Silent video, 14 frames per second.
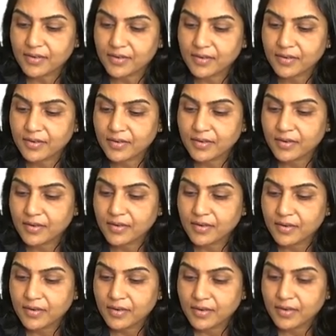
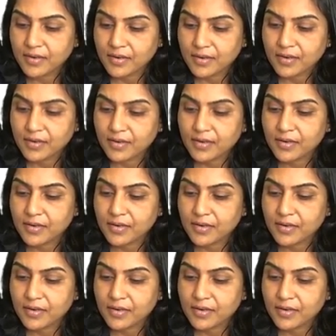(silence)